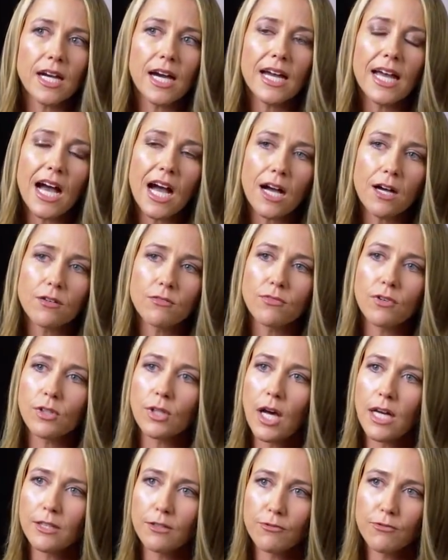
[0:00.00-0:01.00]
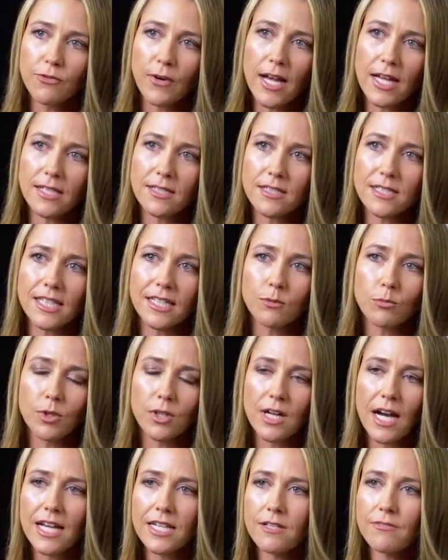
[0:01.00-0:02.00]
I have a lot of friends that
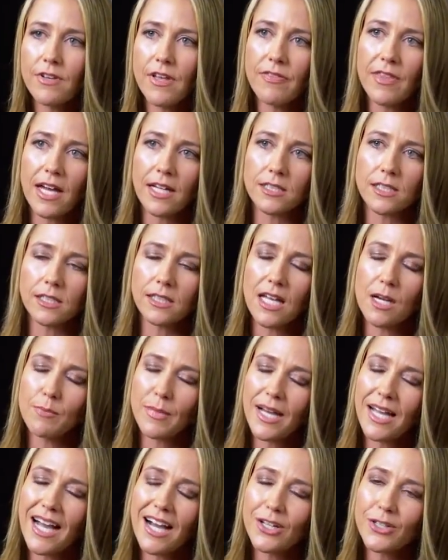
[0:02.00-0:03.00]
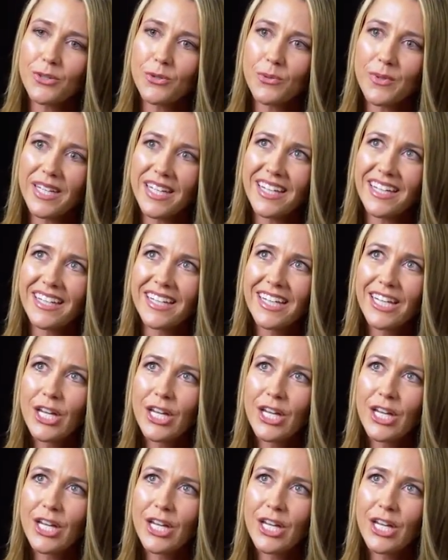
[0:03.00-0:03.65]
were kind of in that dilemma. How do we